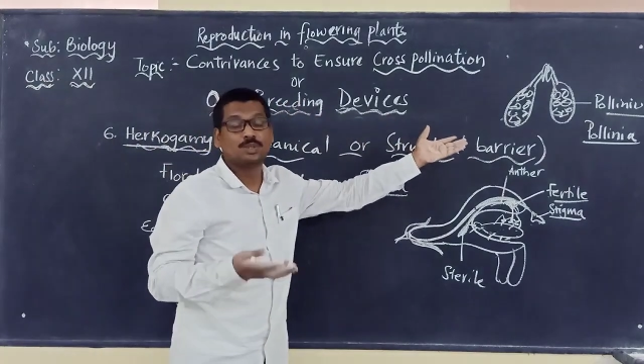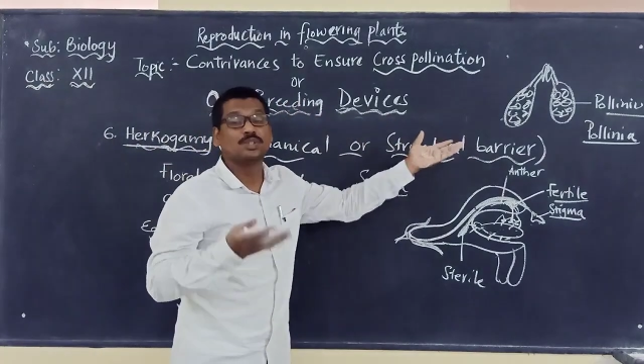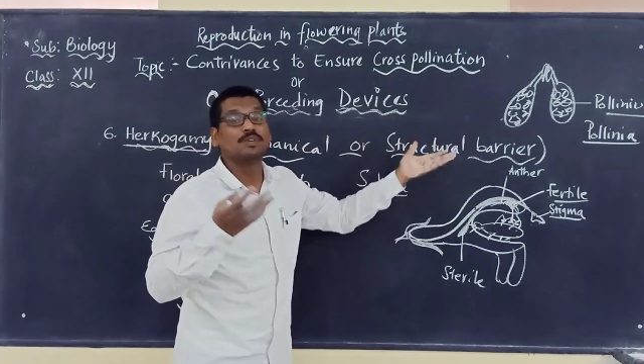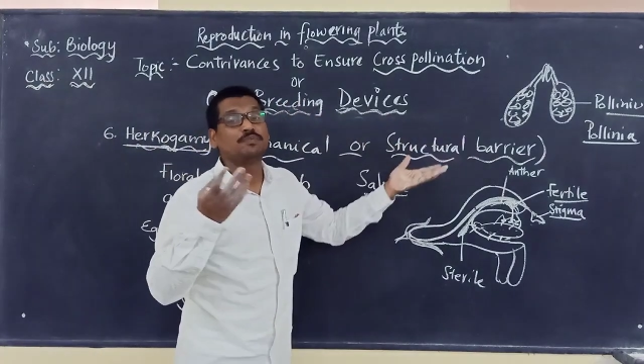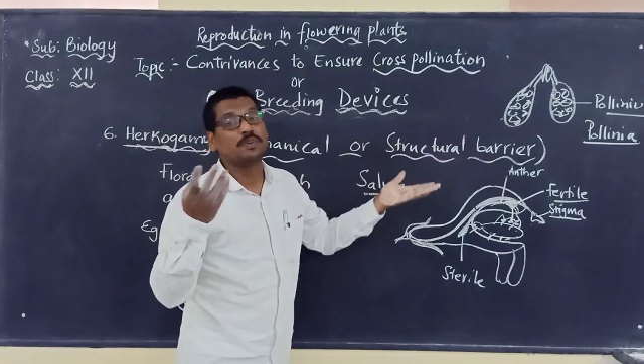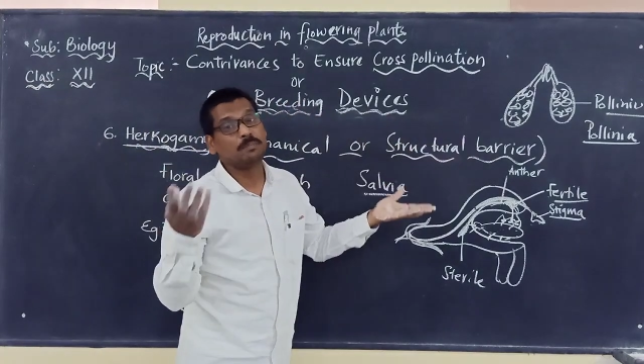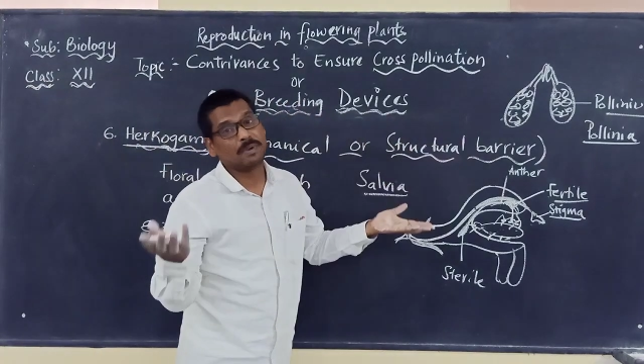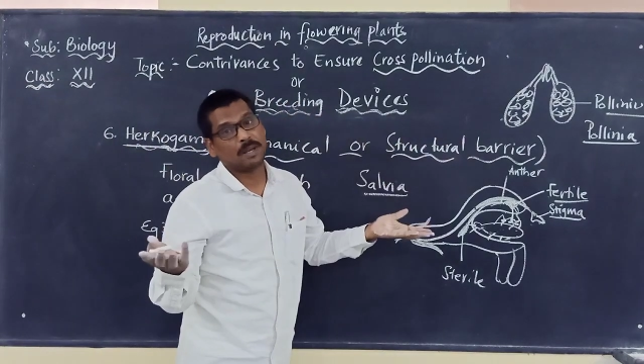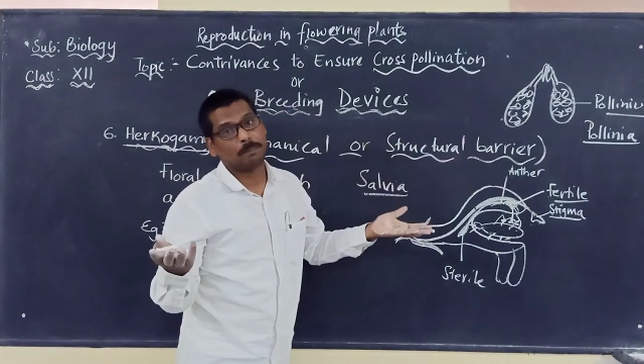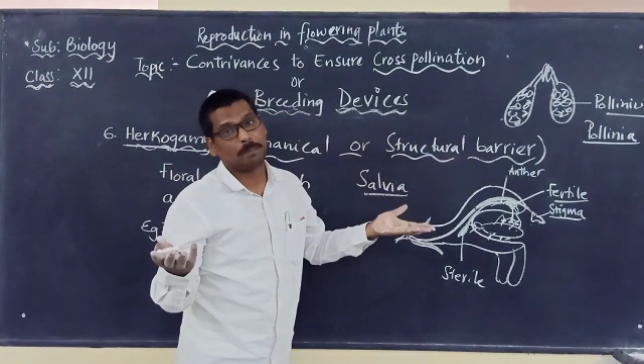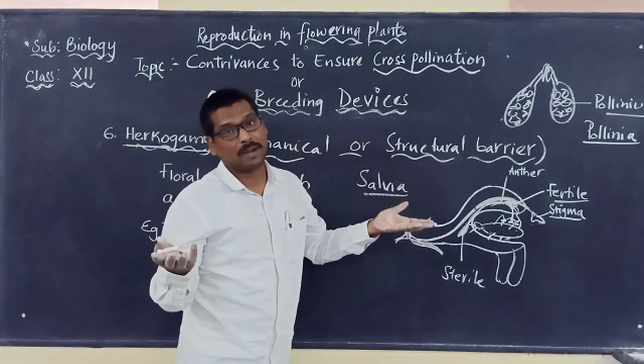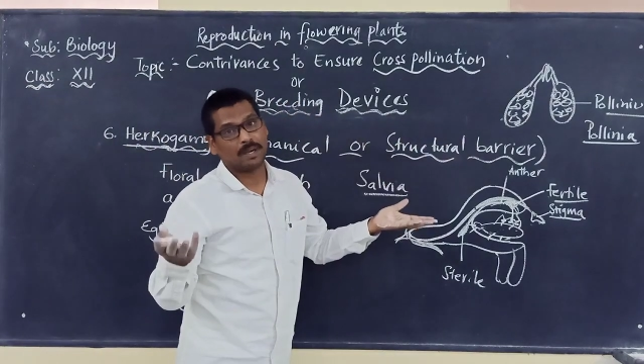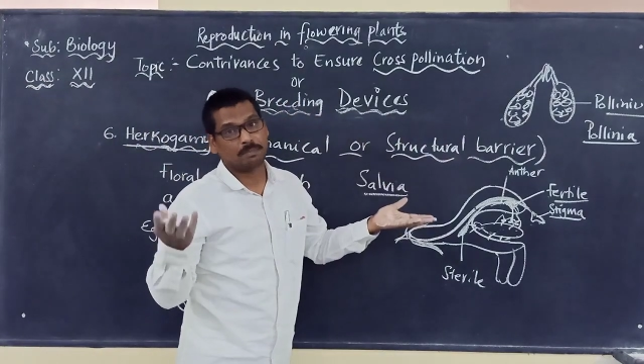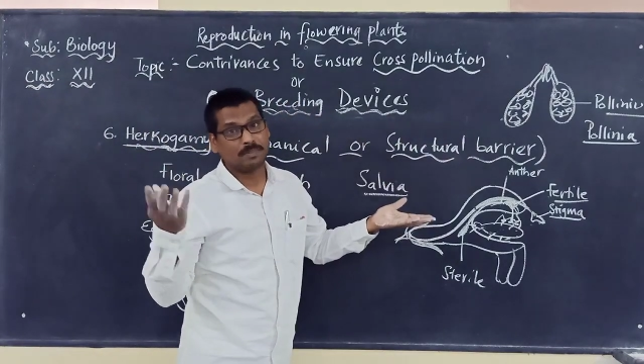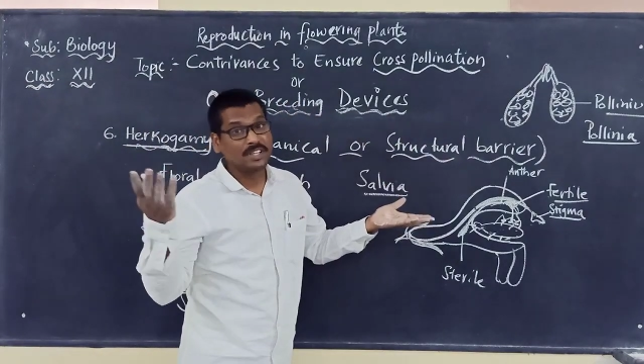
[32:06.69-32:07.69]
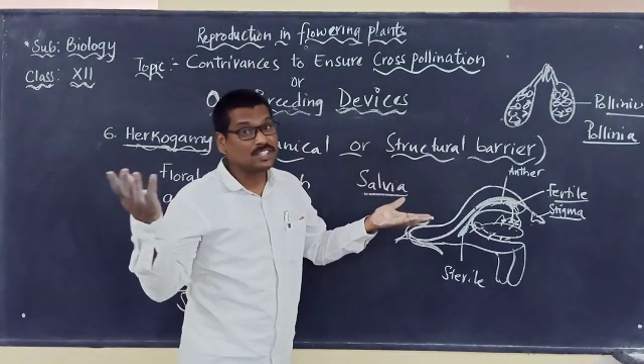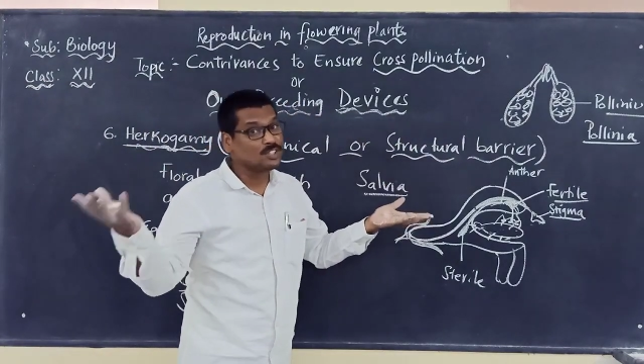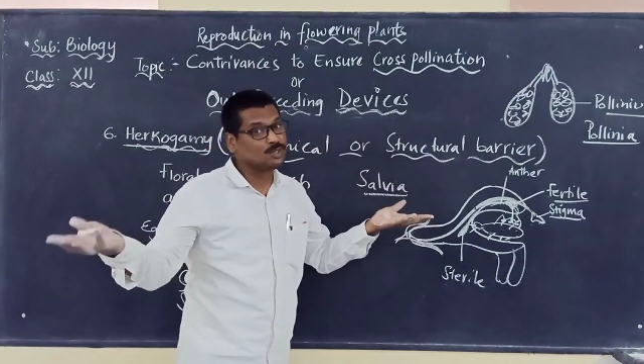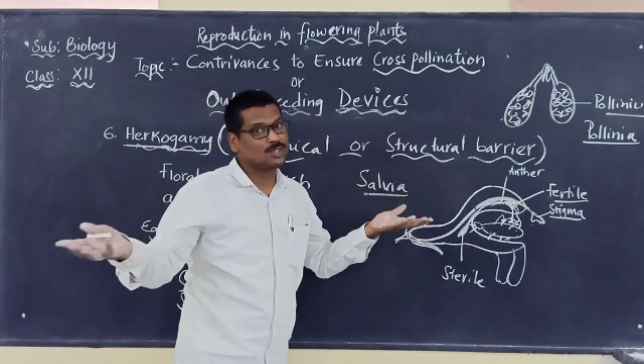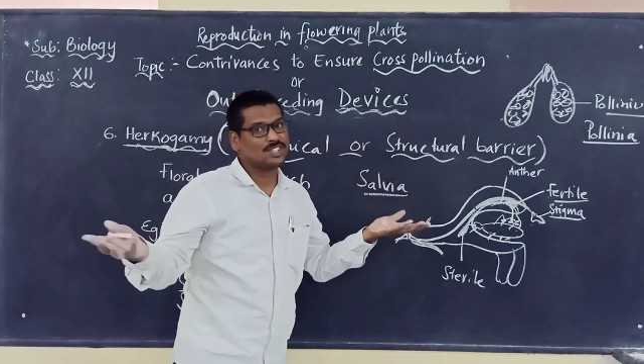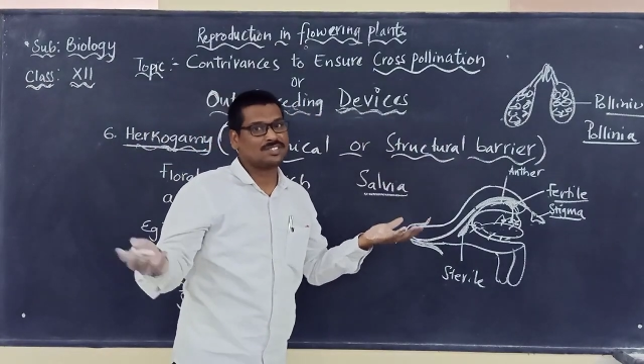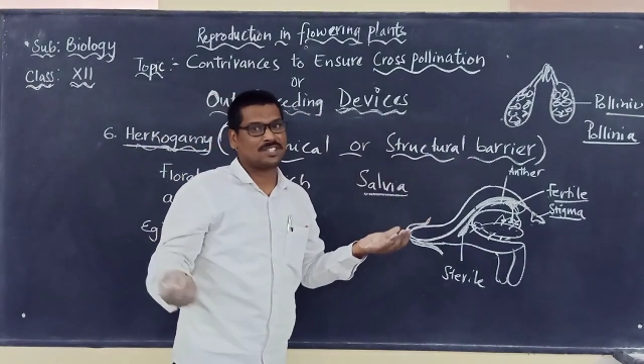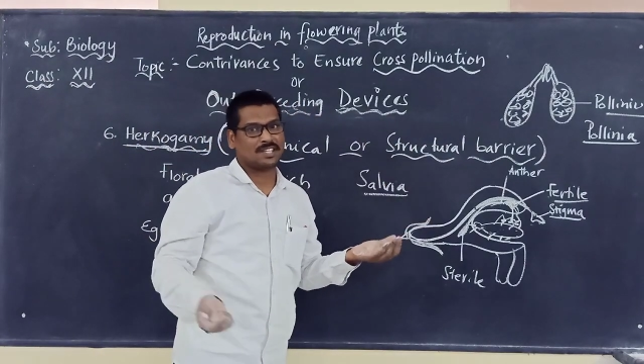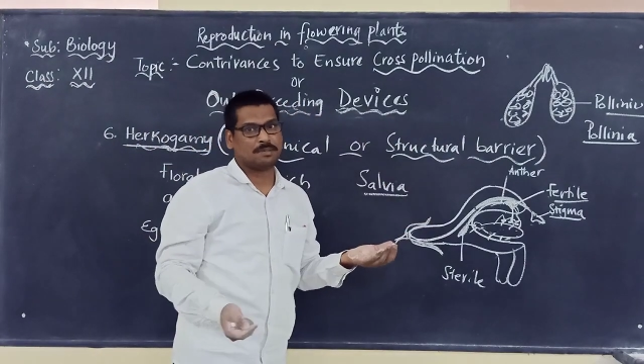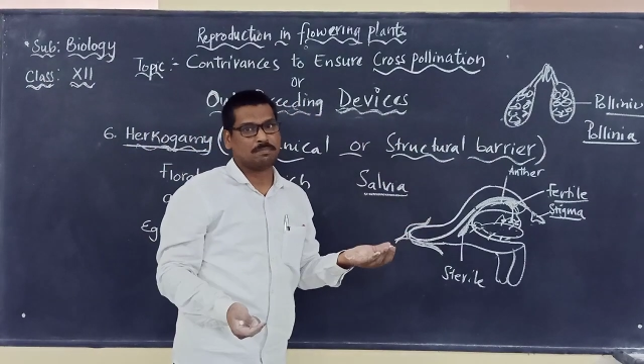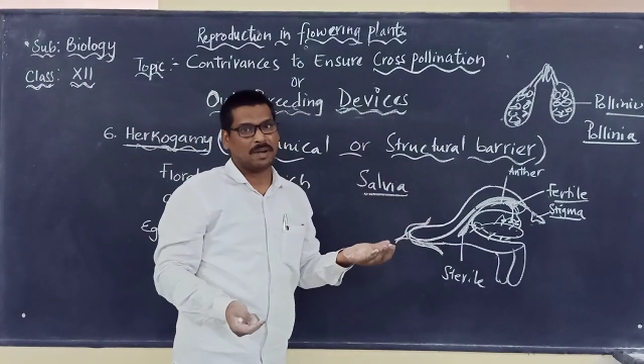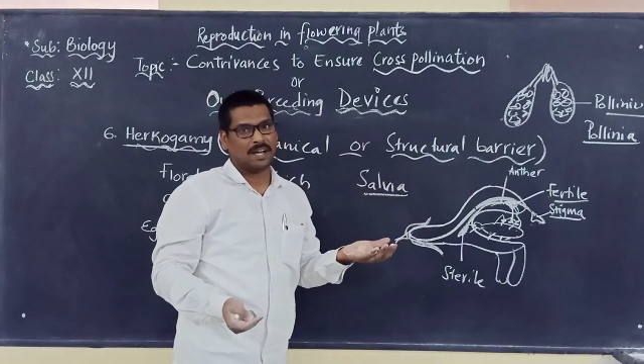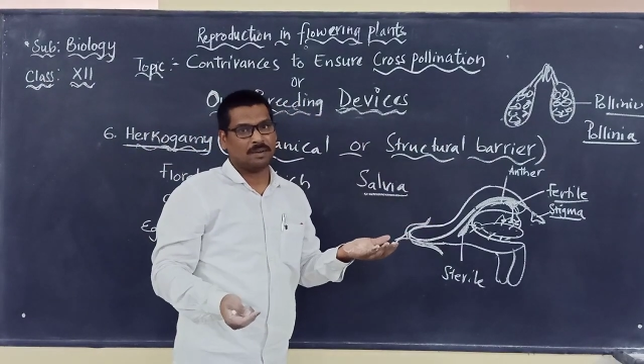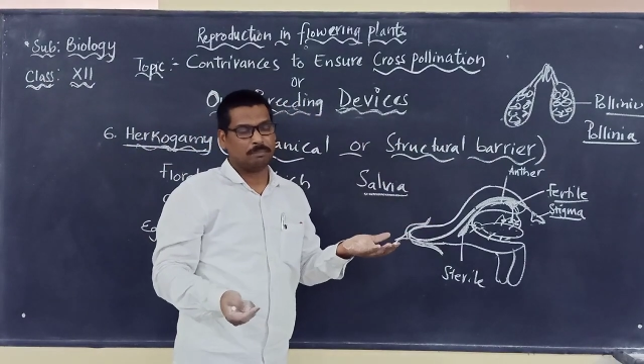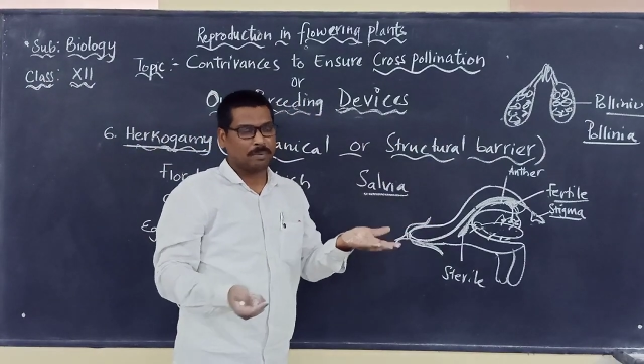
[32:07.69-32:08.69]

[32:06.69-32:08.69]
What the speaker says: to the female part, means to the stigma,